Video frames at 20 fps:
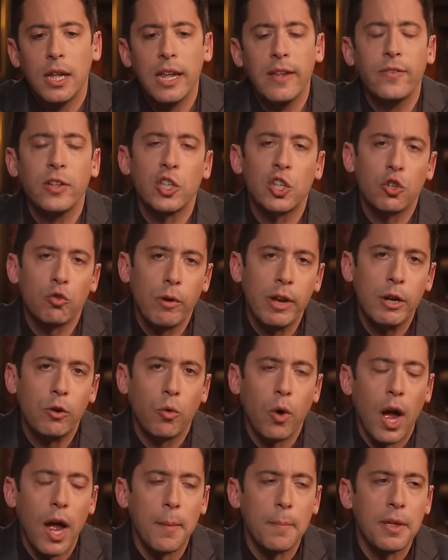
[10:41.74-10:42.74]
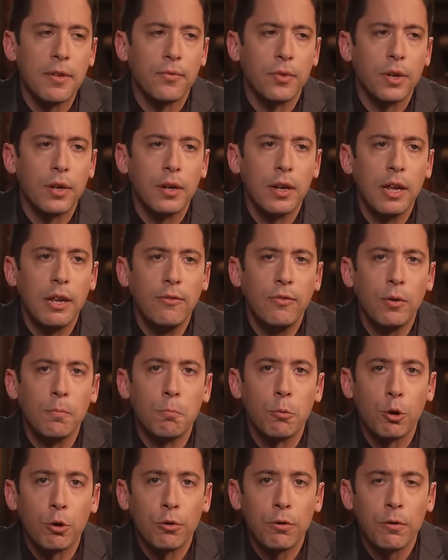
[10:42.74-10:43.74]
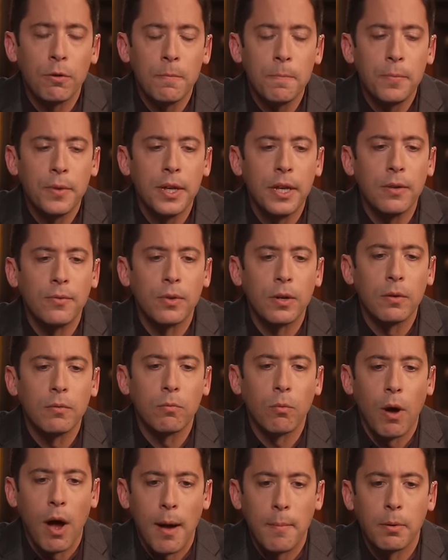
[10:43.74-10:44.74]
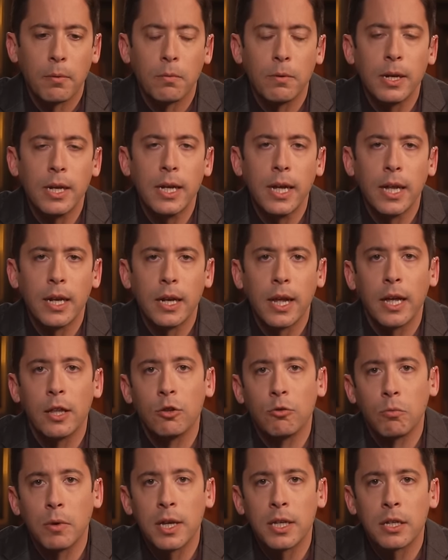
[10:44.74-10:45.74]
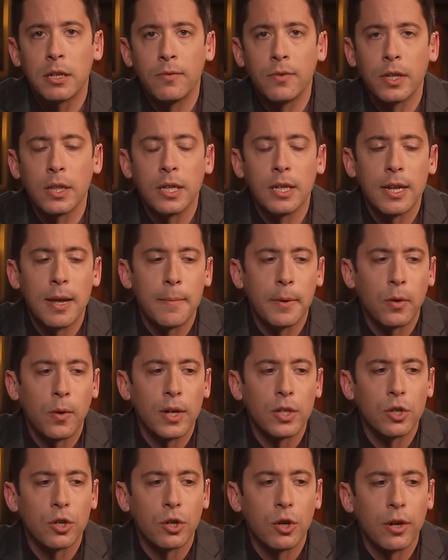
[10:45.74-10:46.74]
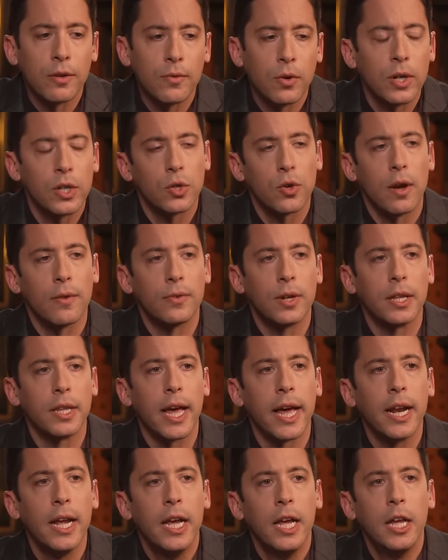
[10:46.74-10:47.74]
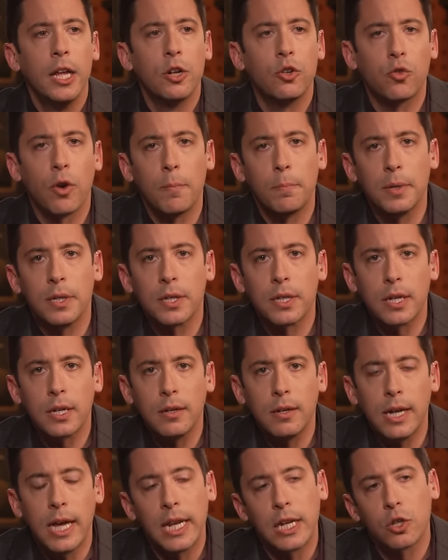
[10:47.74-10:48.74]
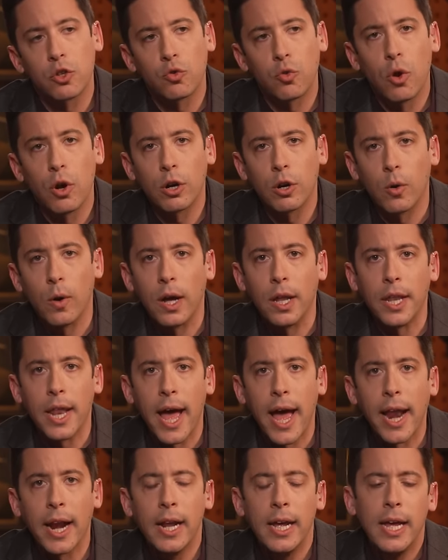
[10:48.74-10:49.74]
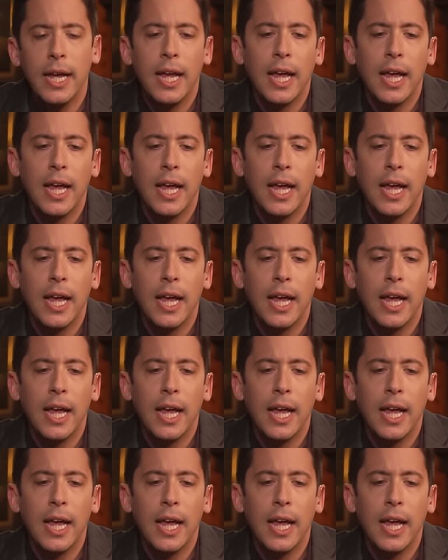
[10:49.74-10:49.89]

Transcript: even street crime, even even murder, even robbery, and and the rest of it. The Democrats are going very soft on that. Trump is getting stronger on that.